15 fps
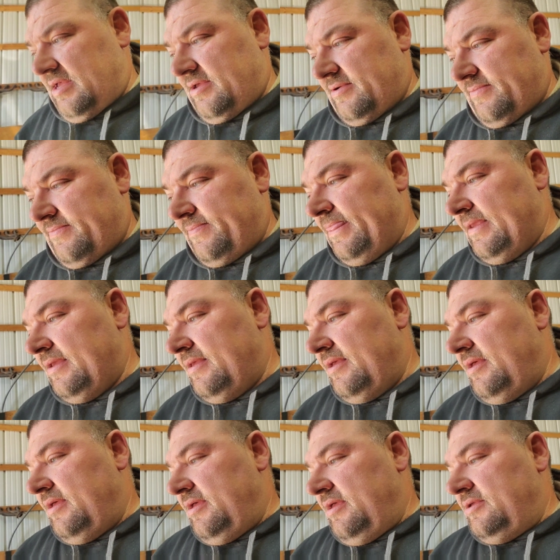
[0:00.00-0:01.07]
Um,
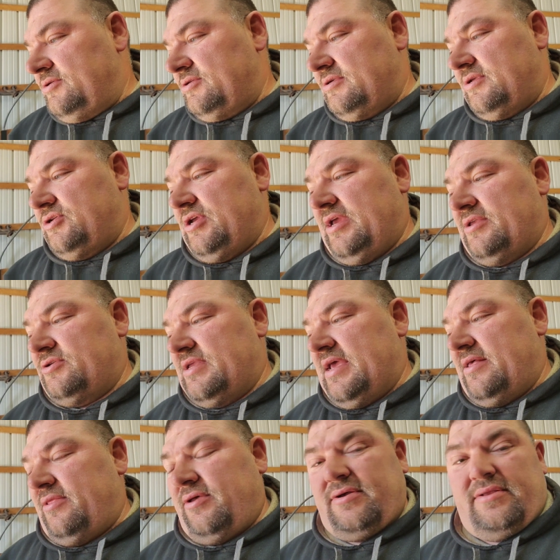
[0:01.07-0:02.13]
just to change
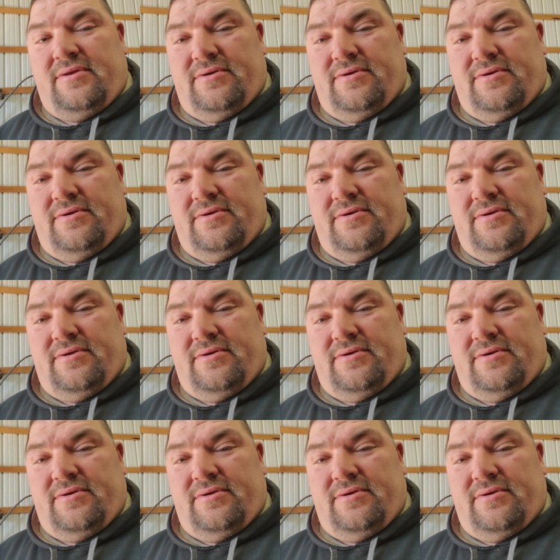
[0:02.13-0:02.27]
that look a